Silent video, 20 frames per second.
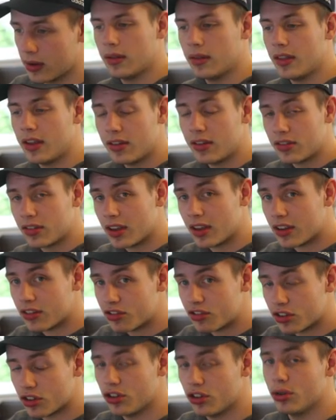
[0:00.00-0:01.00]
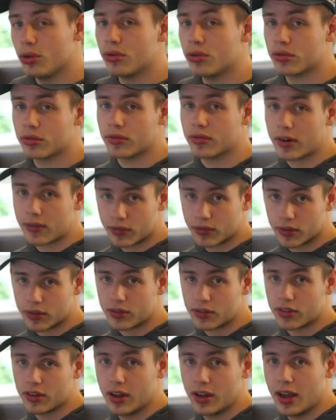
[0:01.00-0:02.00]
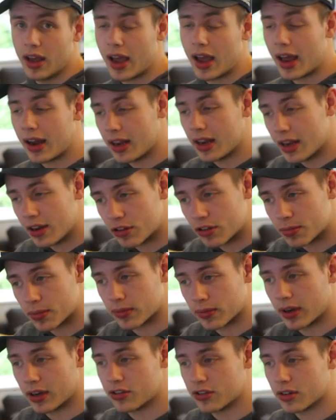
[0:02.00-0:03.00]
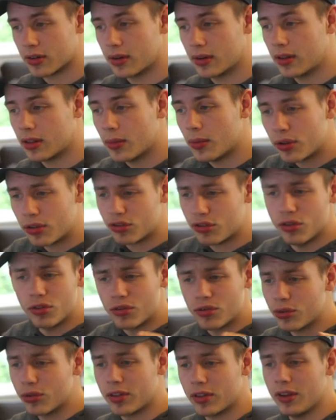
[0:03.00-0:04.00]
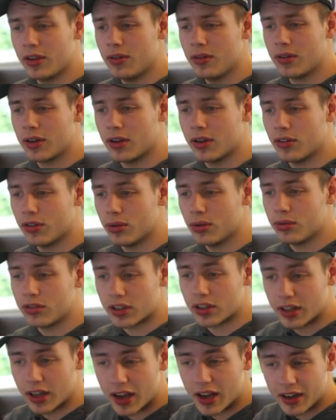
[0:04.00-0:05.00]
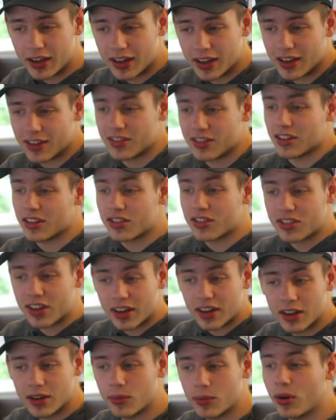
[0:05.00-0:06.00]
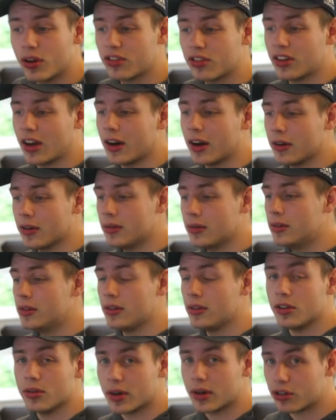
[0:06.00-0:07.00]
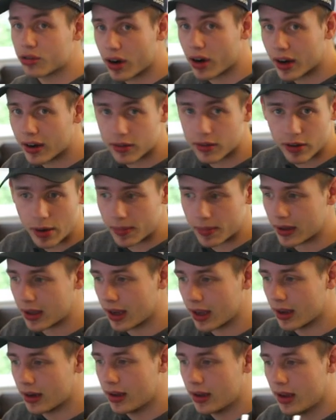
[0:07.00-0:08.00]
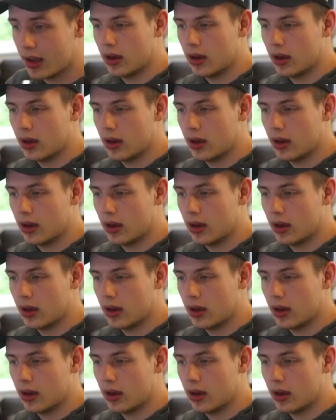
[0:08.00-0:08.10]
This is to use reference and inspiration. The most useful thing you can do to learn is to study what style you are trying to replicate.